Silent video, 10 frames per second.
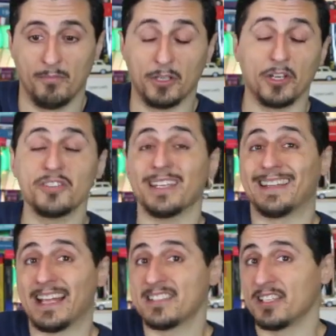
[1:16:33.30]
because
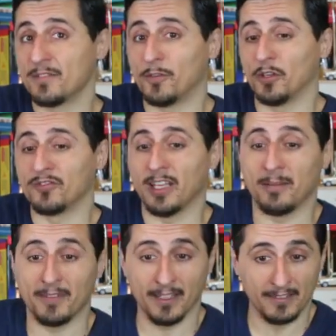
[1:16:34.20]
that's the default
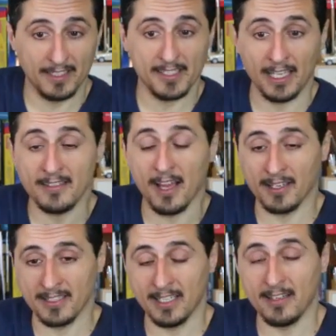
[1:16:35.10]
name that this int
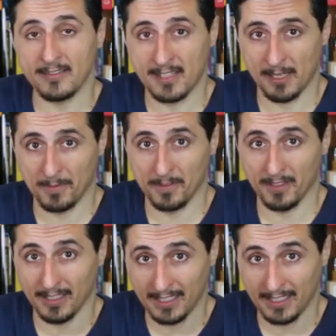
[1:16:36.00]
ID table